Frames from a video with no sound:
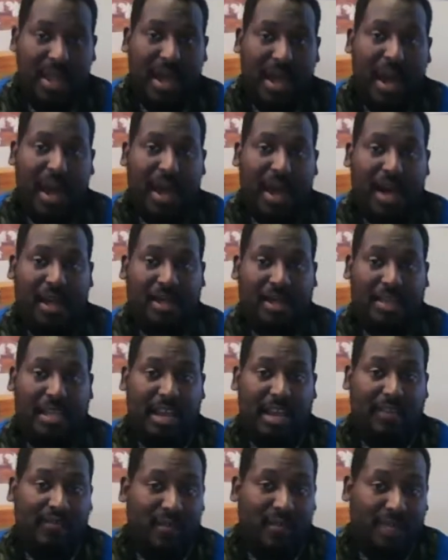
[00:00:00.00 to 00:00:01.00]
The
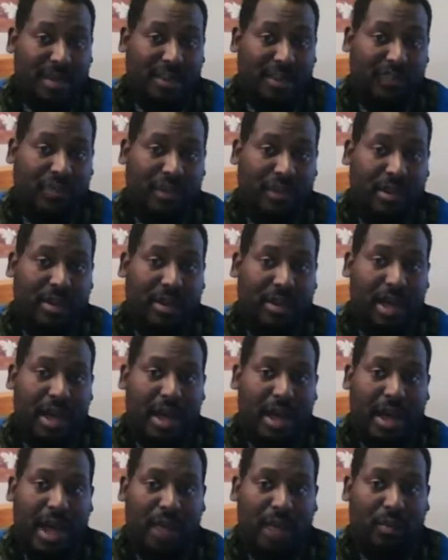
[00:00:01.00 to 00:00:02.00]
information
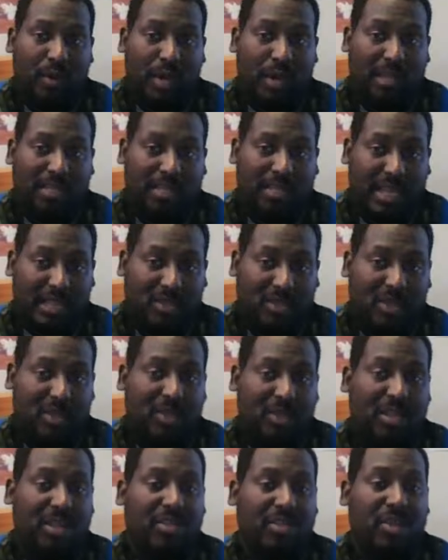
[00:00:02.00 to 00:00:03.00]
I want to say to
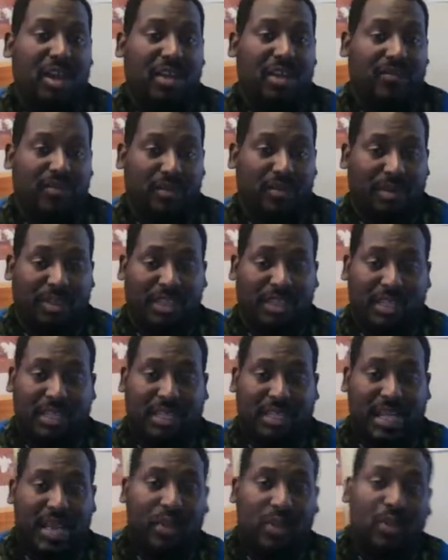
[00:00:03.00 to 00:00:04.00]
you, these are information
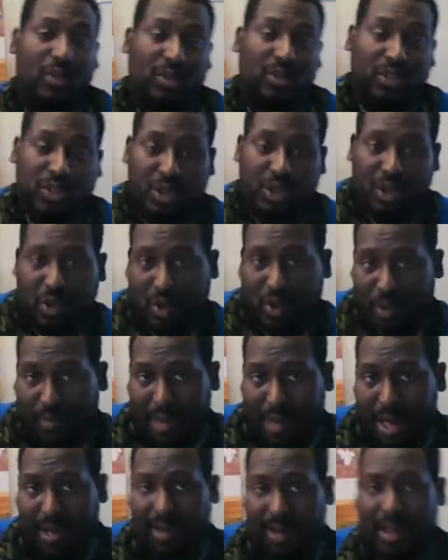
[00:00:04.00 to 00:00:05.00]
they don't want you to know
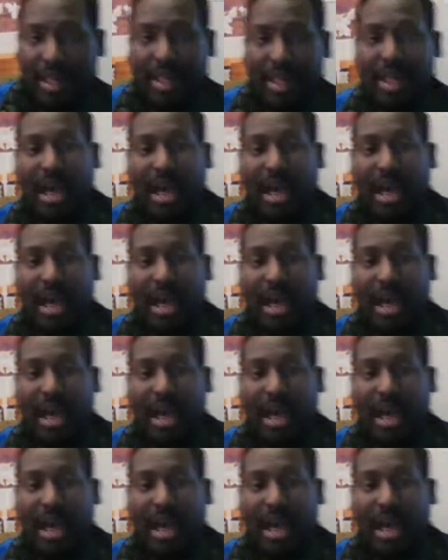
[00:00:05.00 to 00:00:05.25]
about.